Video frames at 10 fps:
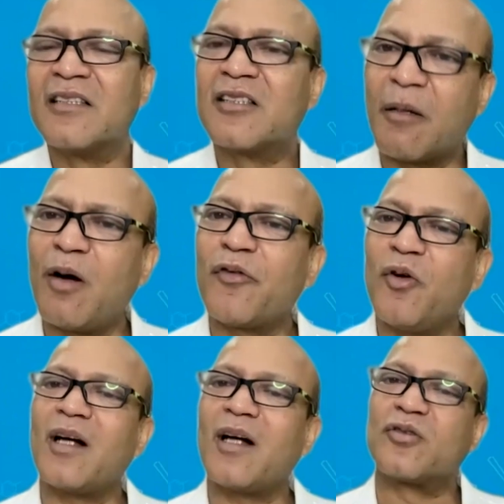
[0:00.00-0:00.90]
Some of
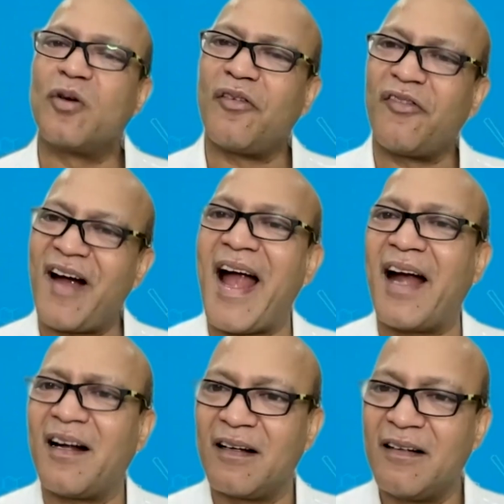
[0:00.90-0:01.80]
you are so
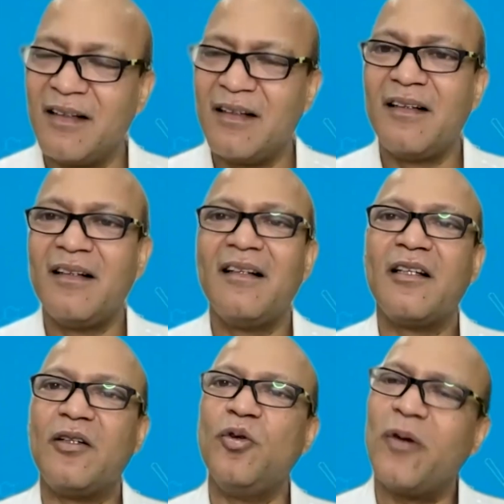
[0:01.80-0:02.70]
fat,
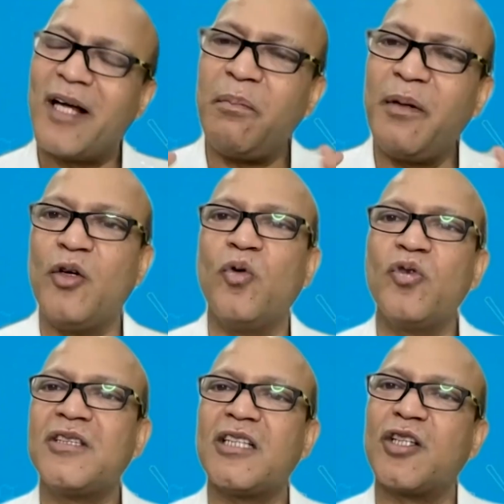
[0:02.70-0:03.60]
you can be
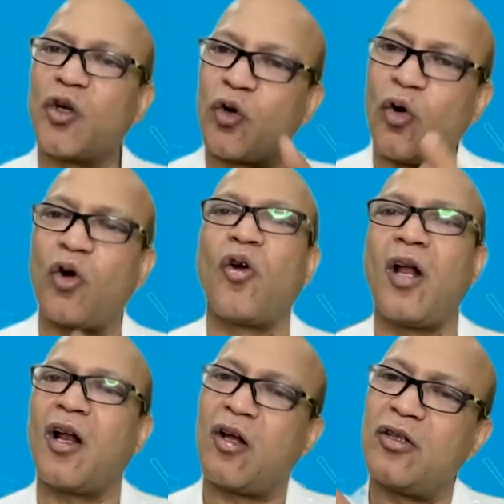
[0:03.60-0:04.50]
used as a road
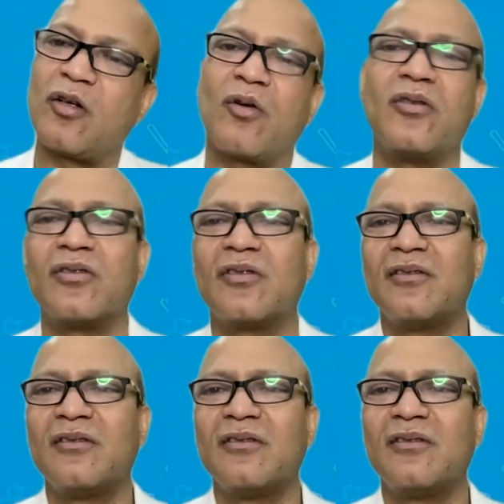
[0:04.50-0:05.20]
roller on the roads.